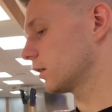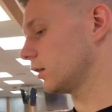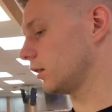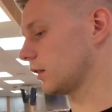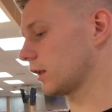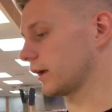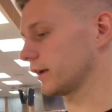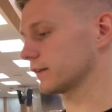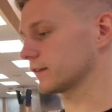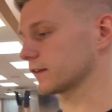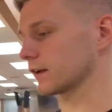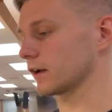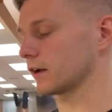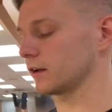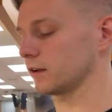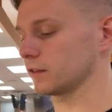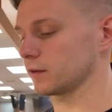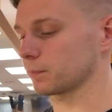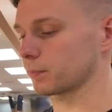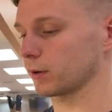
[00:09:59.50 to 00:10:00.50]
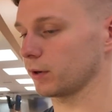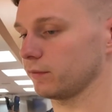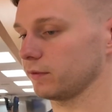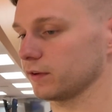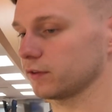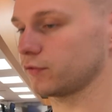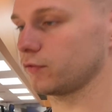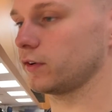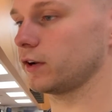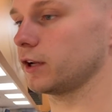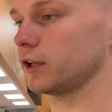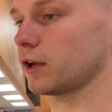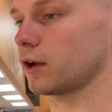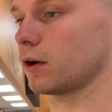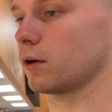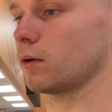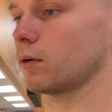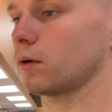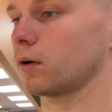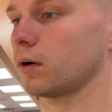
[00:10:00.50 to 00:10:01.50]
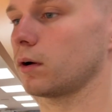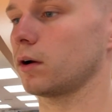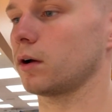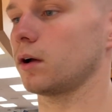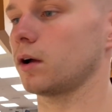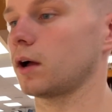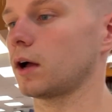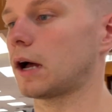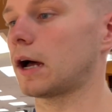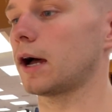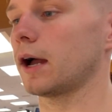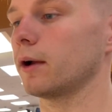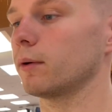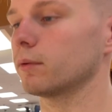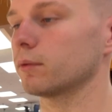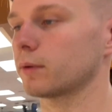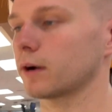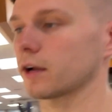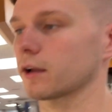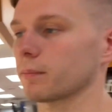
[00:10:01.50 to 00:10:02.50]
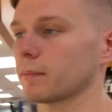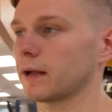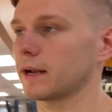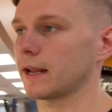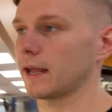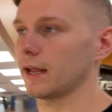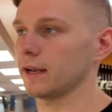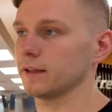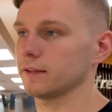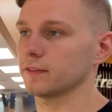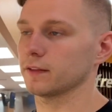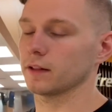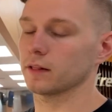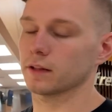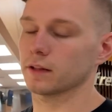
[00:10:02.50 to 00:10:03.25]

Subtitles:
like stated in the previous video, I would recommend anything